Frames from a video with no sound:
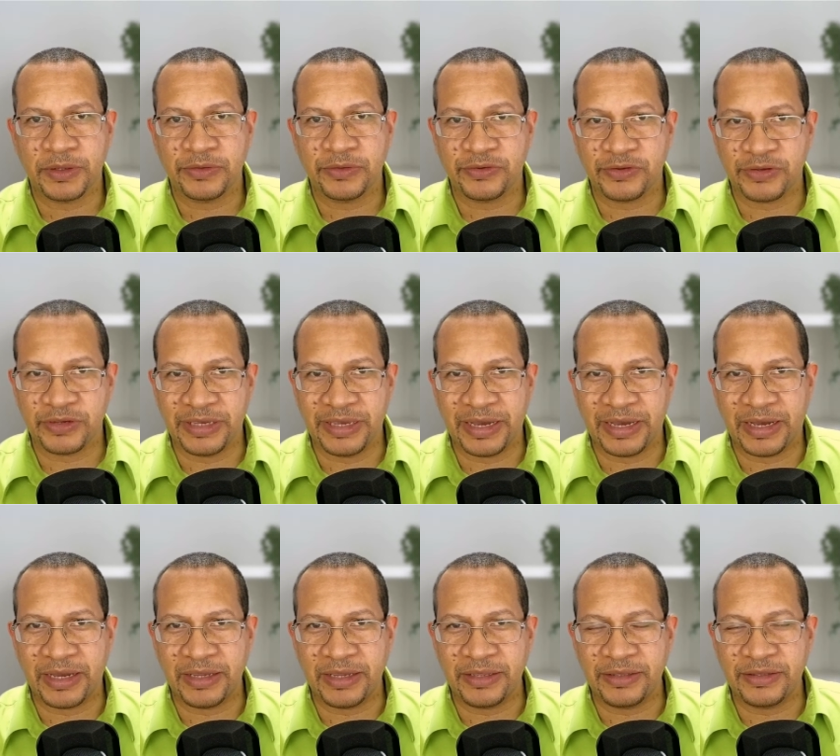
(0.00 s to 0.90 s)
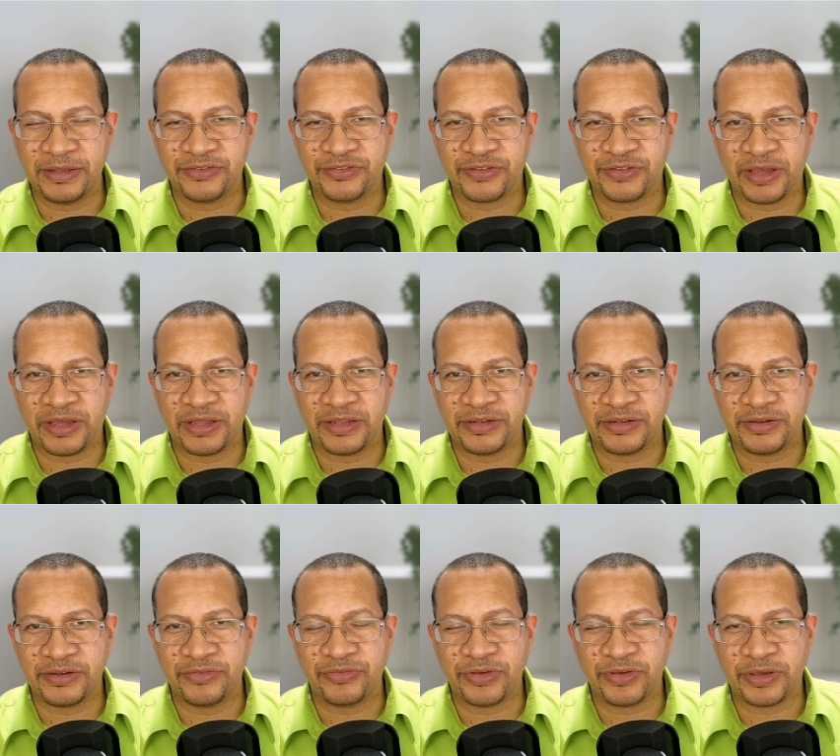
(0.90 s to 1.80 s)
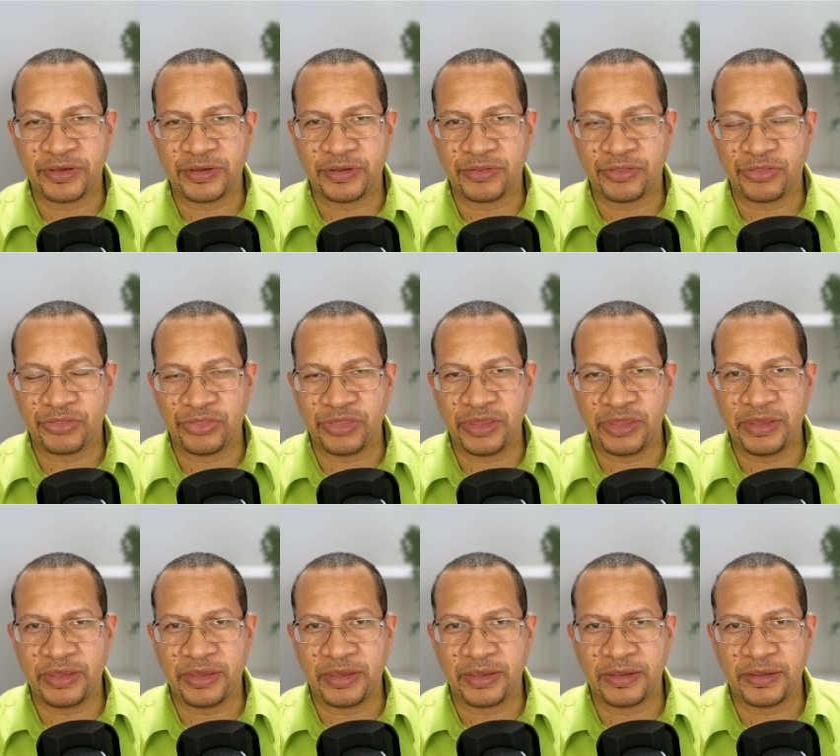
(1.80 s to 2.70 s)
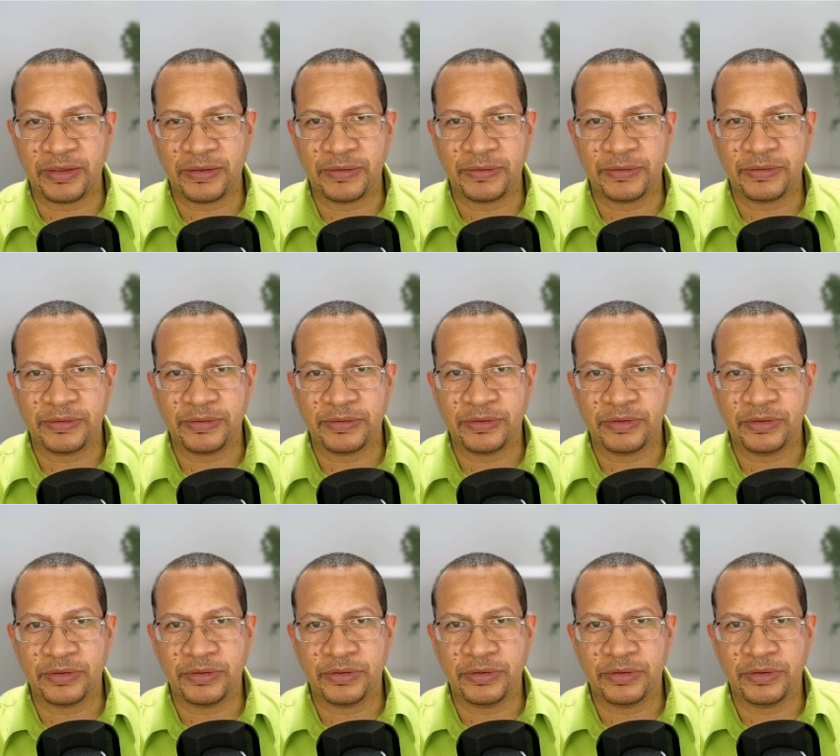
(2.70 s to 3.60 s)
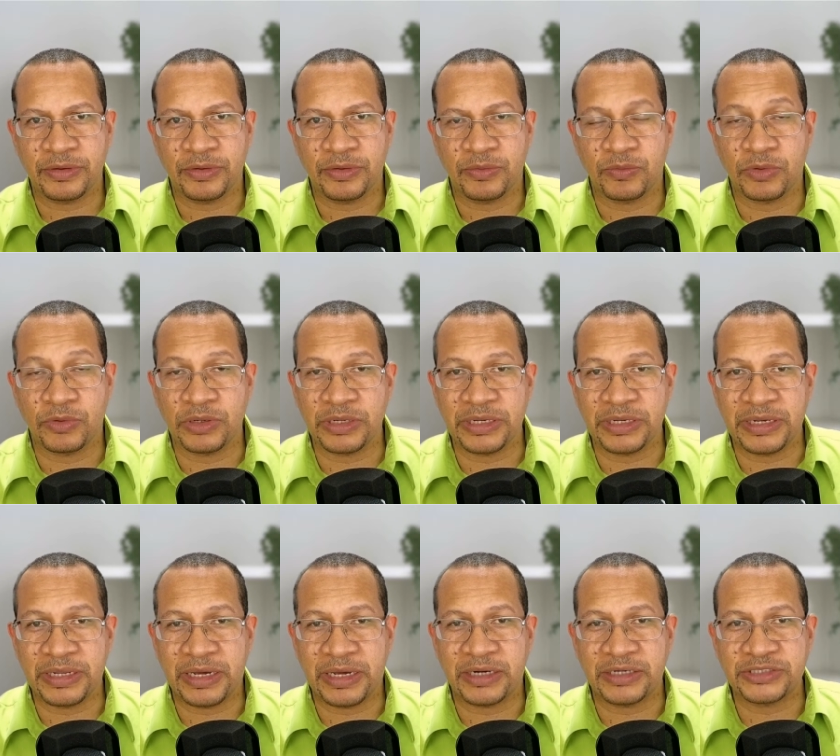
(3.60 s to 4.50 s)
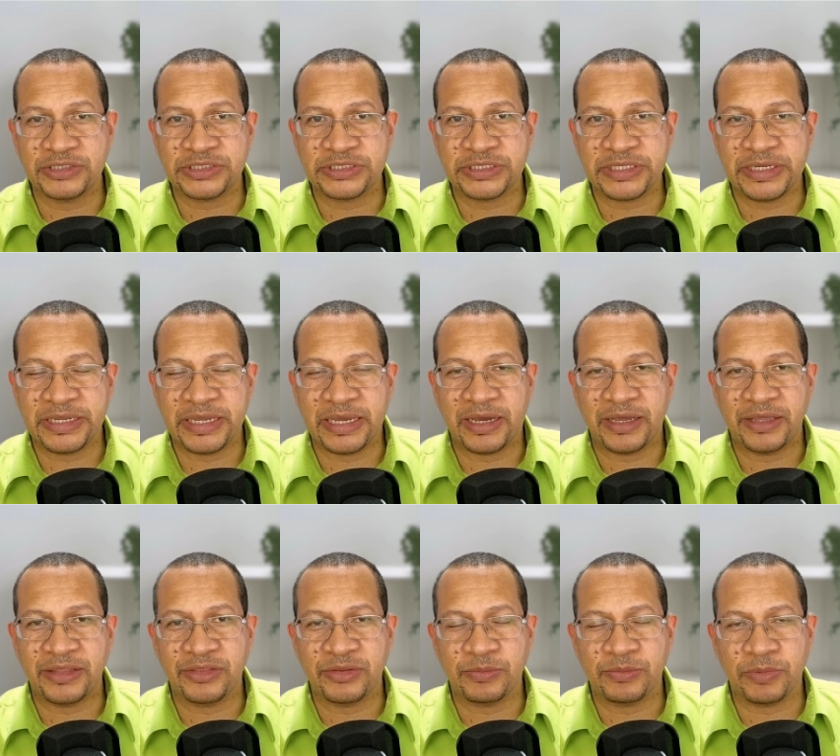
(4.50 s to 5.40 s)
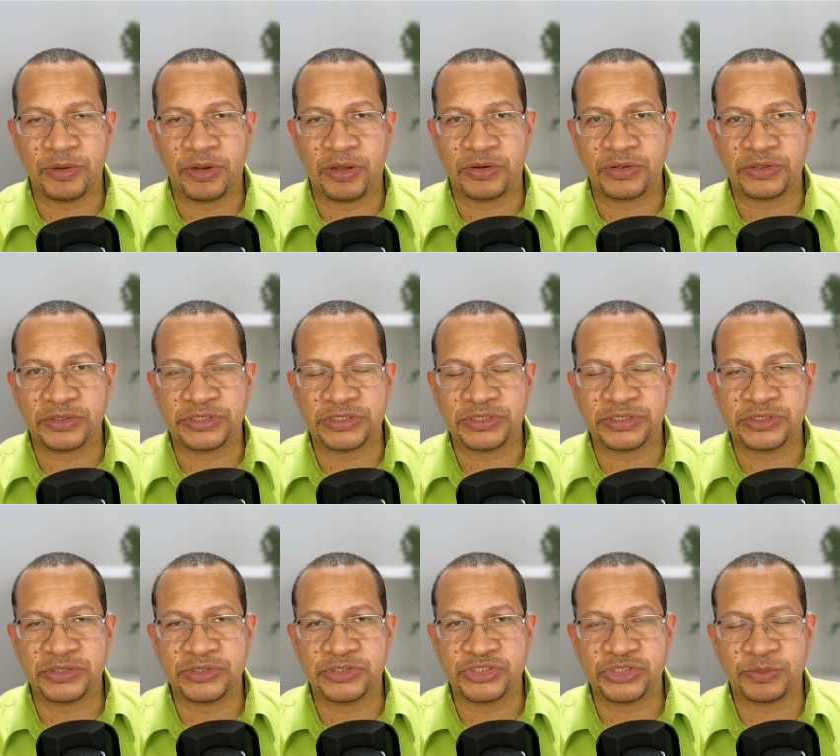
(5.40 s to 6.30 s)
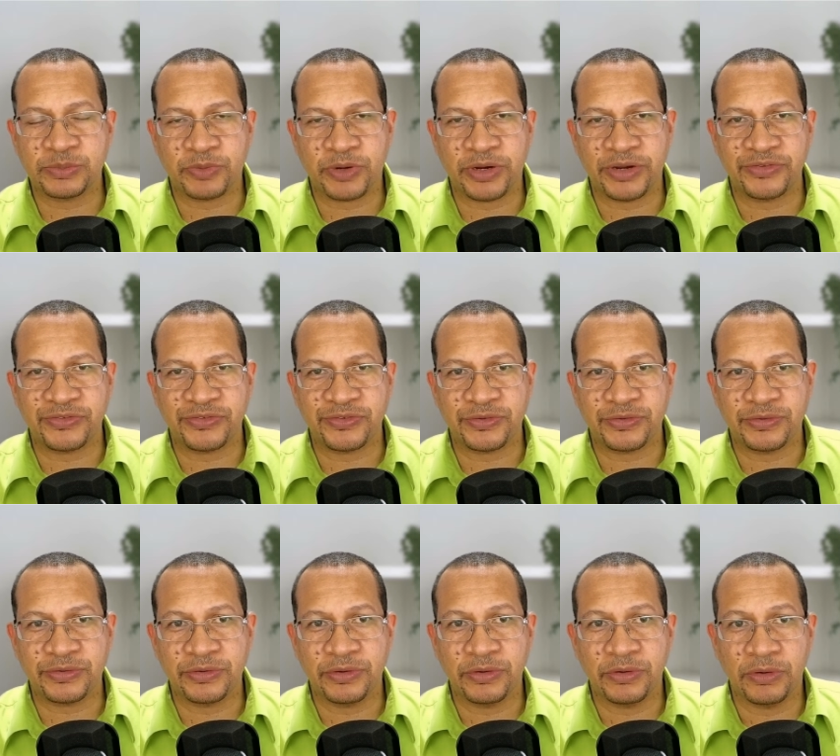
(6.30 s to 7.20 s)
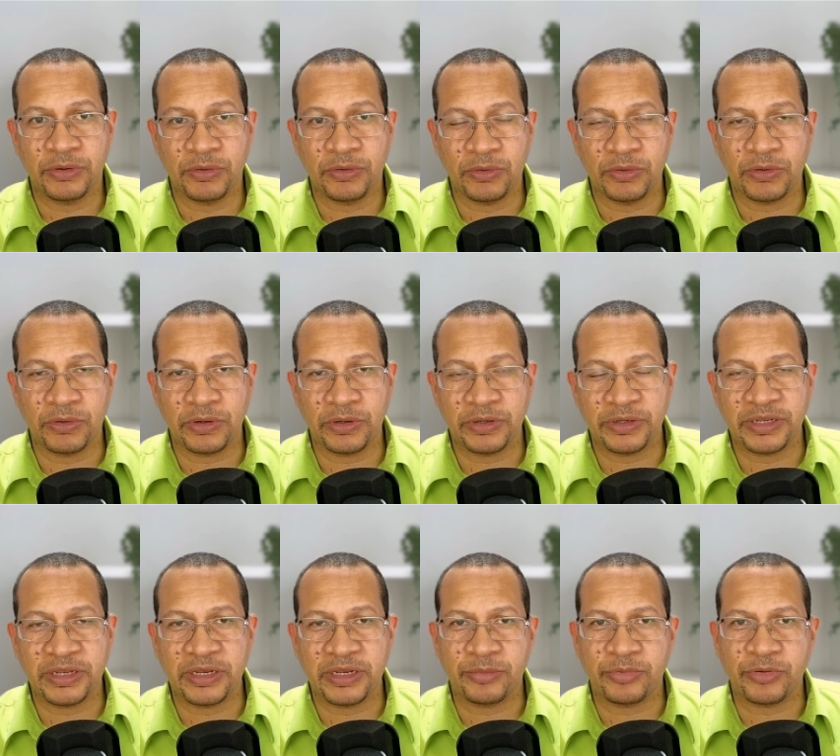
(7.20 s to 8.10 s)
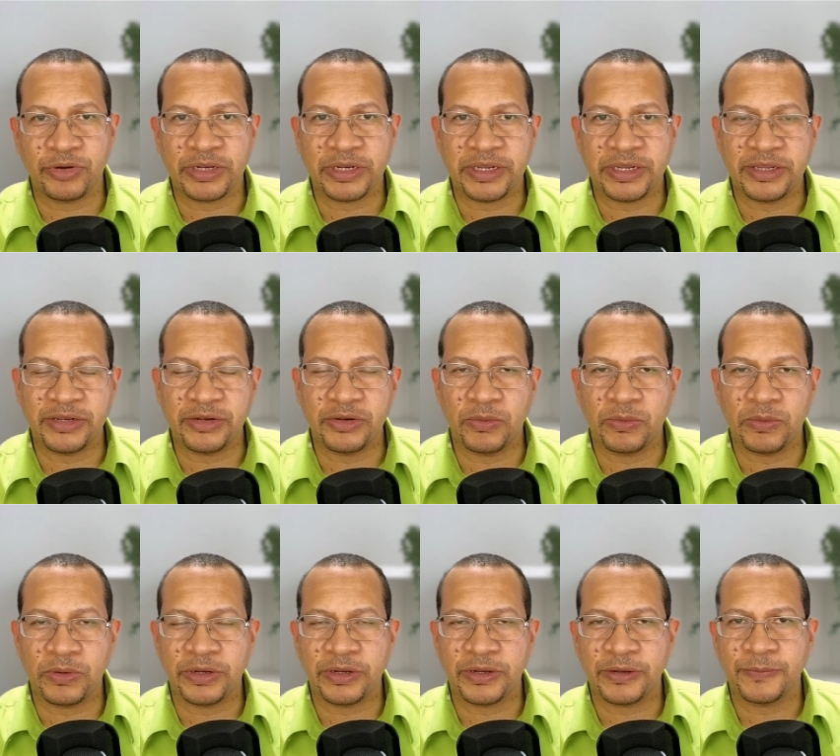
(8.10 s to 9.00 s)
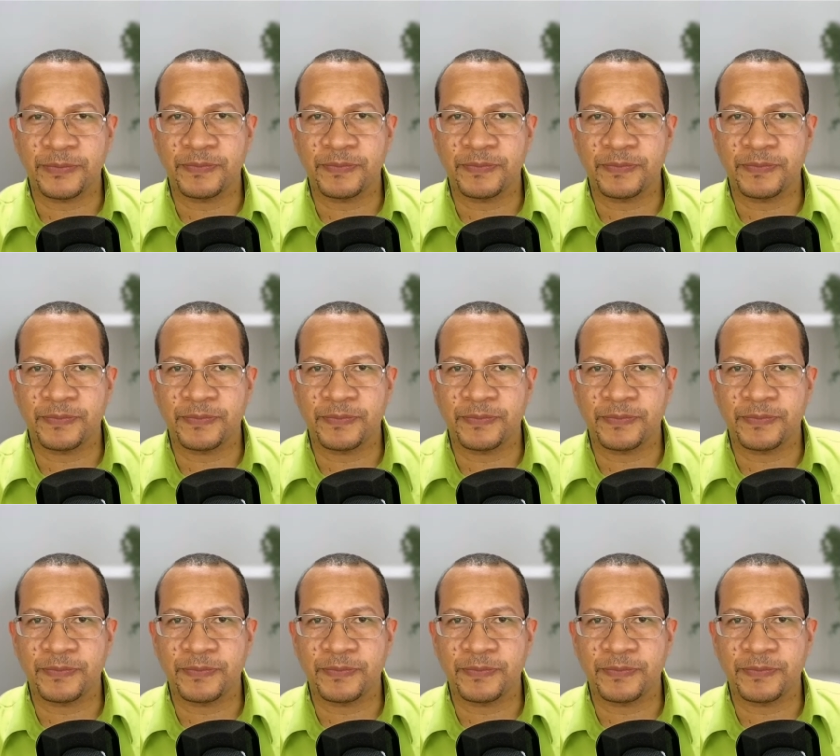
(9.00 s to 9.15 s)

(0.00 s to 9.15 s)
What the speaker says: to guide the scientific thinking were largely either blocked, suppressed, or deliberately ignored.